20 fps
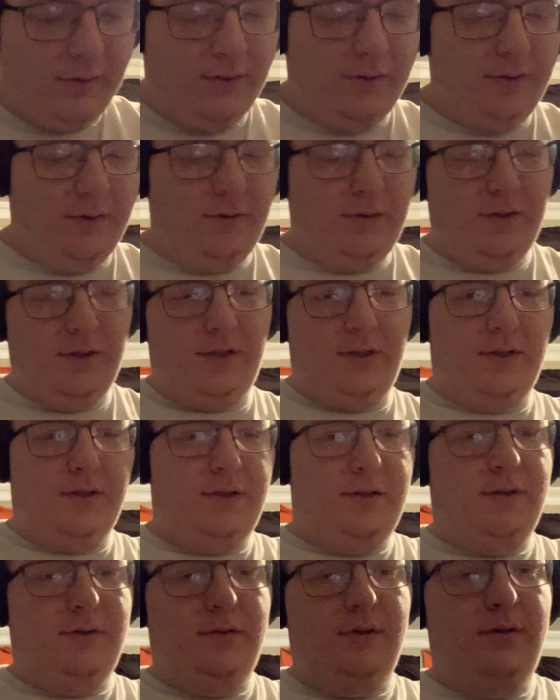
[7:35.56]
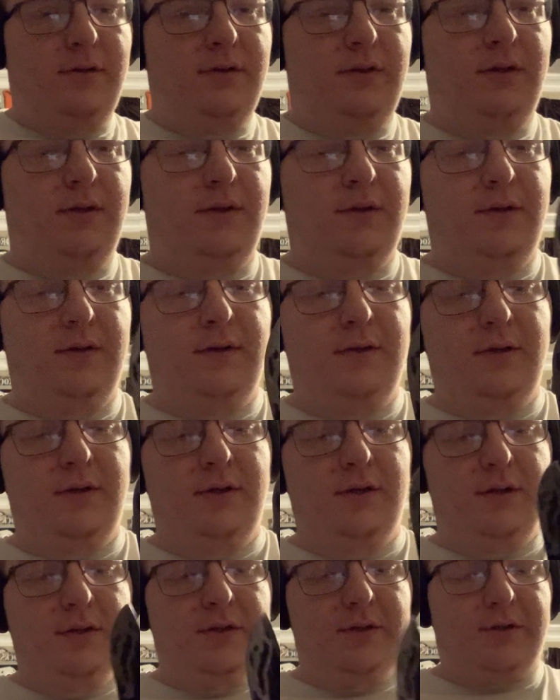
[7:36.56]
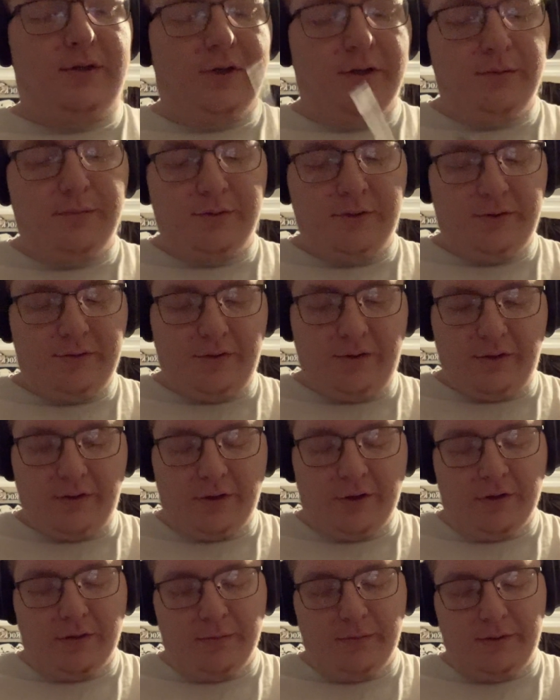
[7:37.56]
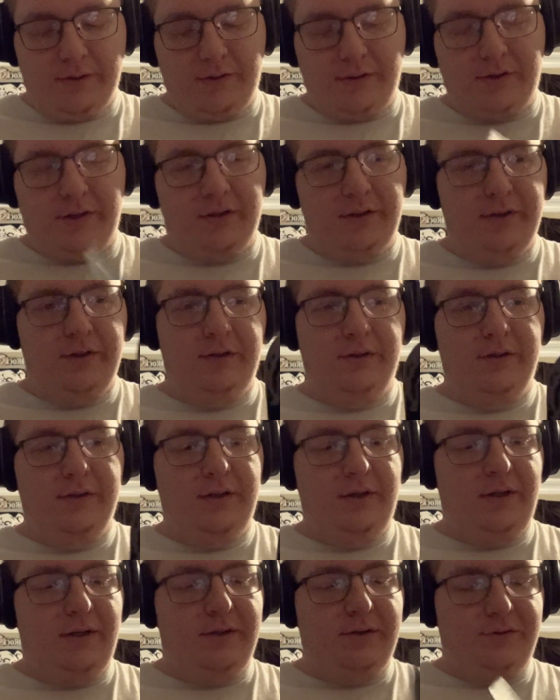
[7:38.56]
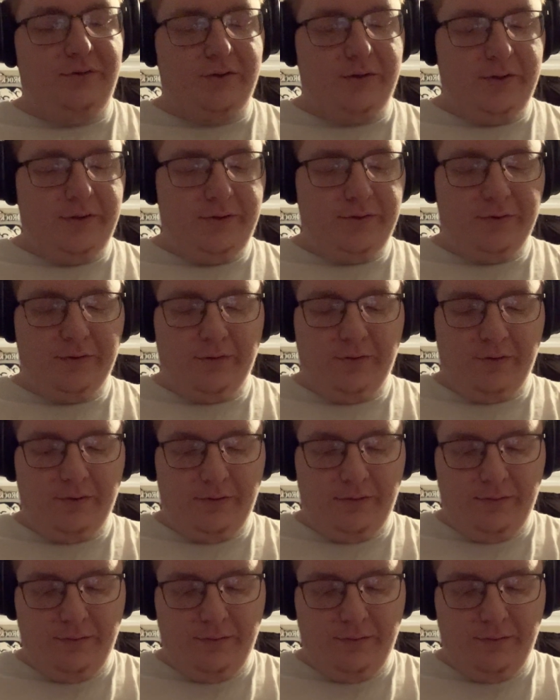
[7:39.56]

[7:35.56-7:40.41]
usually a grip or strong arm is a good entry tool